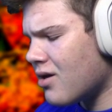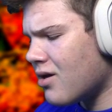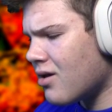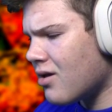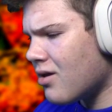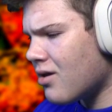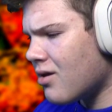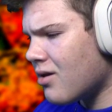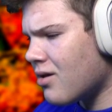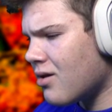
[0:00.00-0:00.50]

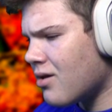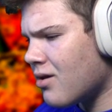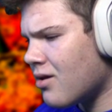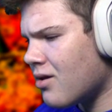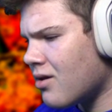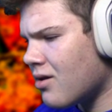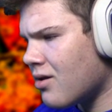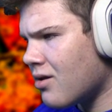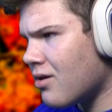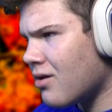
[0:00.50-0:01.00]

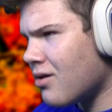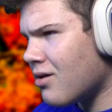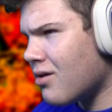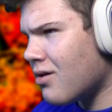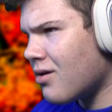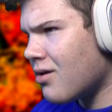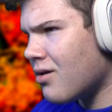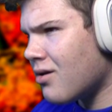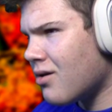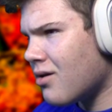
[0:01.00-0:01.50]

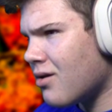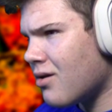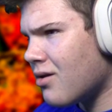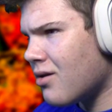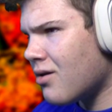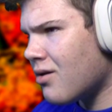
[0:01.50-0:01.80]
(silence)